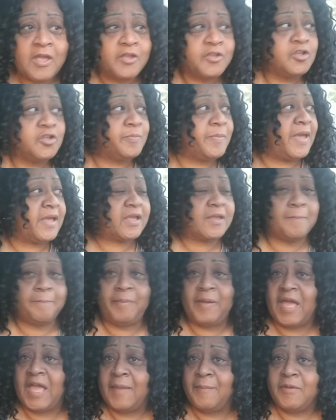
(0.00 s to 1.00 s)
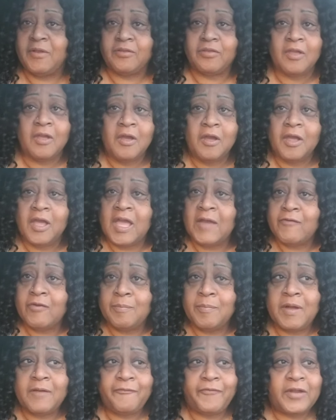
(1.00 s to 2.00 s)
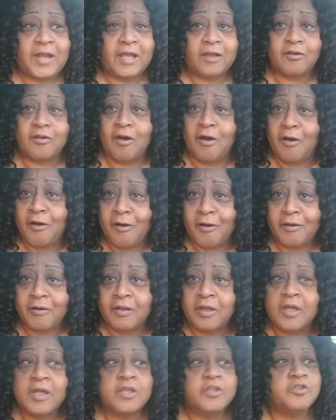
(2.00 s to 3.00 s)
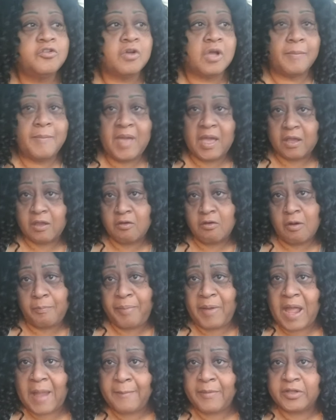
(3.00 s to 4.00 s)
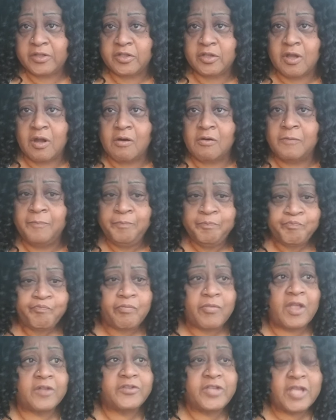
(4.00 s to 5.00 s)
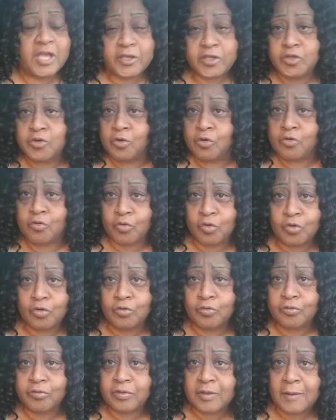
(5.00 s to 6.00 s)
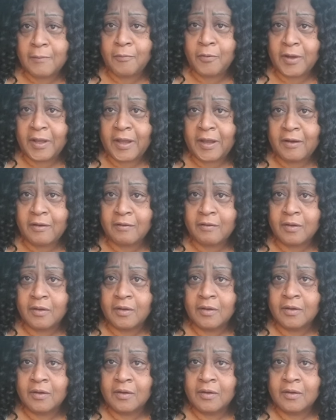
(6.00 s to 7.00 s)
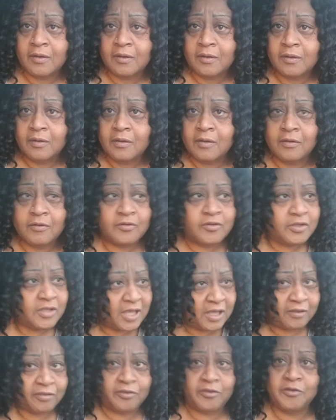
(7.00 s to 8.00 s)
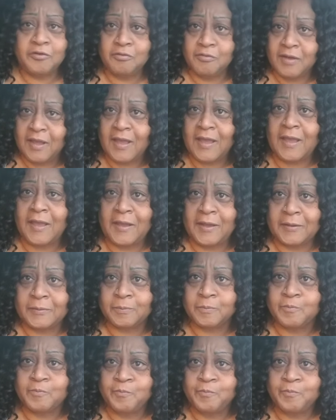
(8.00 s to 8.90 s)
You making payments every month for that car. You can make you a payment to go take you a cruise somewhere. Yes, you can.